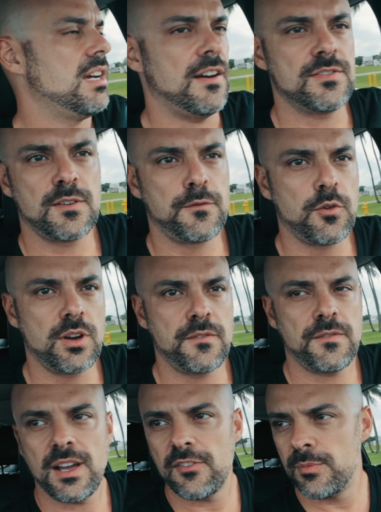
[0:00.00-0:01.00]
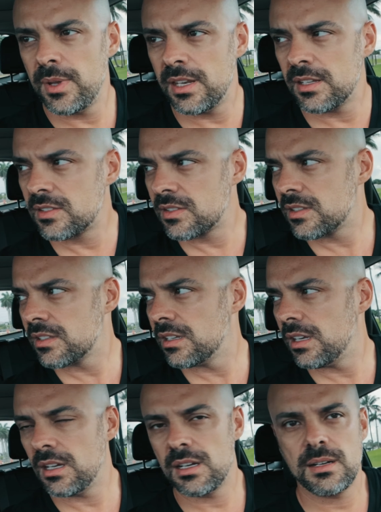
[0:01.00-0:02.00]
After 45 minutes
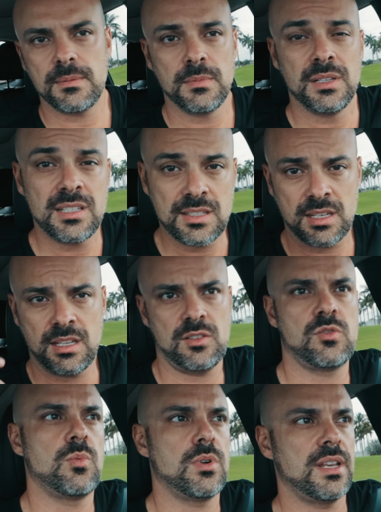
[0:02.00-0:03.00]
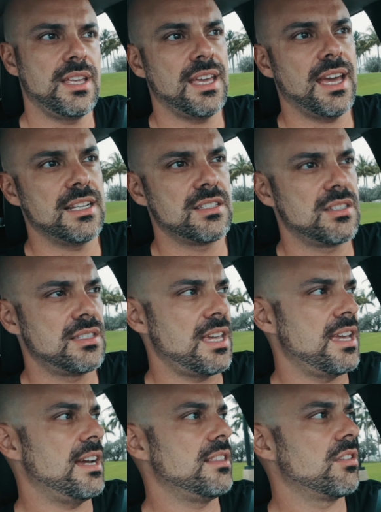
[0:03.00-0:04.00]
um, listening to what he had to
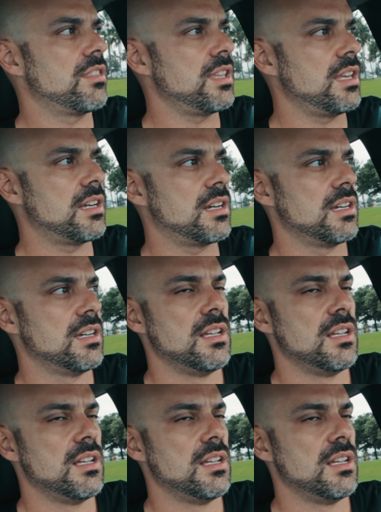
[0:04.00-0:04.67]
say, I don't think